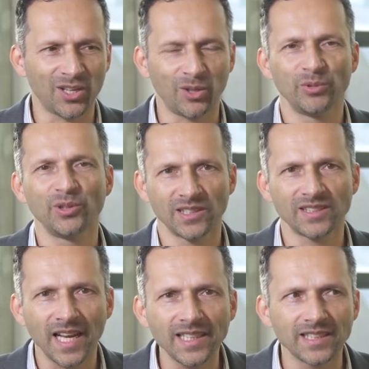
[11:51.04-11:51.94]
a computer
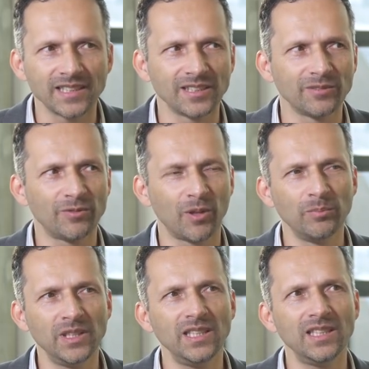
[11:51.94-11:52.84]
scientist, for
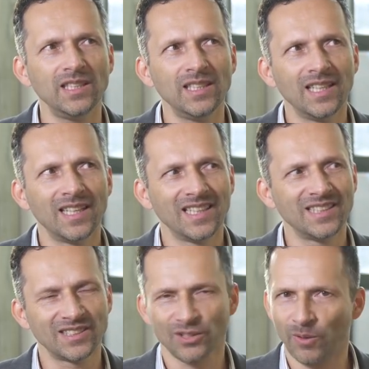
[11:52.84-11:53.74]
me,
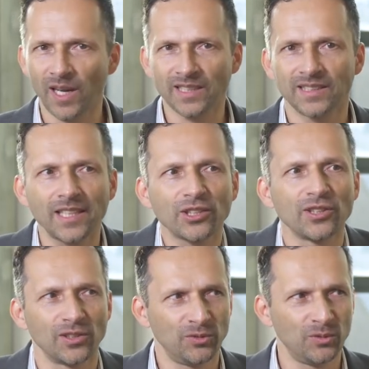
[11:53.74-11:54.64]
it's quite
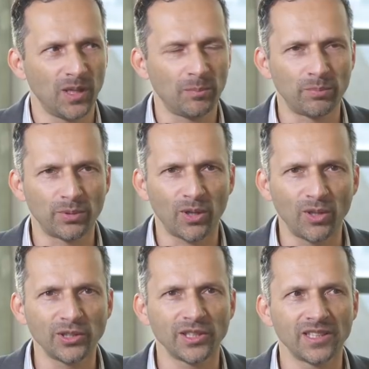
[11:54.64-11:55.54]
natural to
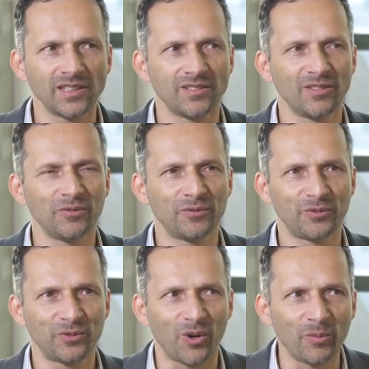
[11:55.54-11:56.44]
approach it
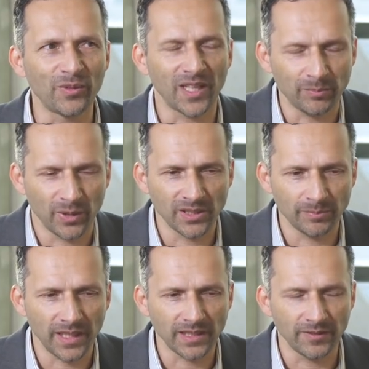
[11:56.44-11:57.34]
from that
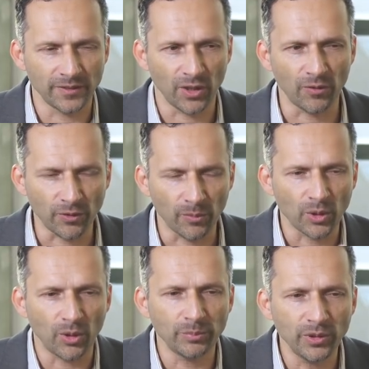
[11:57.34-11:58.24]
perspective. So from
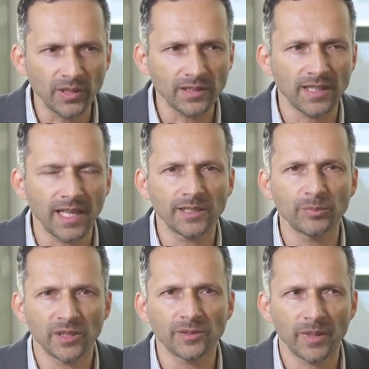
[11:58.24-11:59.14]
a computer science
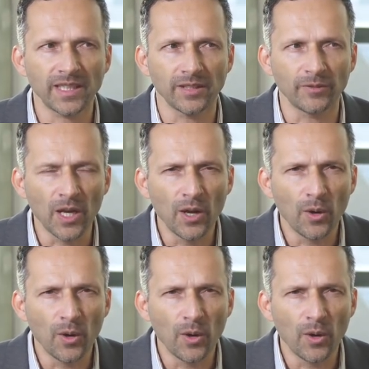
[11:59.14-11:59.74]
perspective,